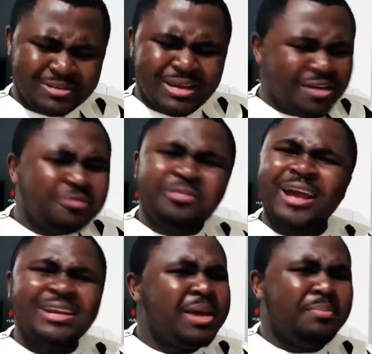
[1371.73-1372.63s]

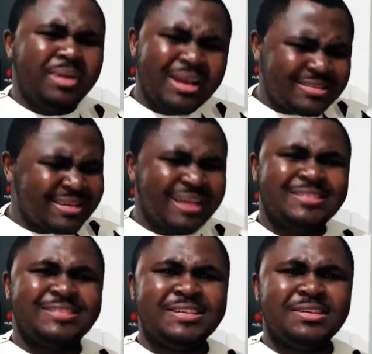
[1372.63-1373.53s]
Find a place and
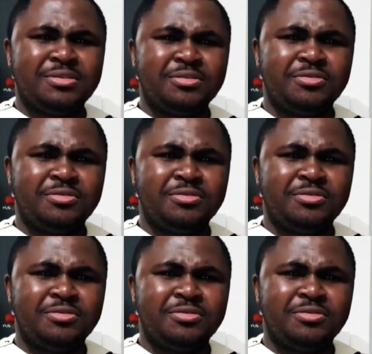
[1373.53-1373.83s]
serve.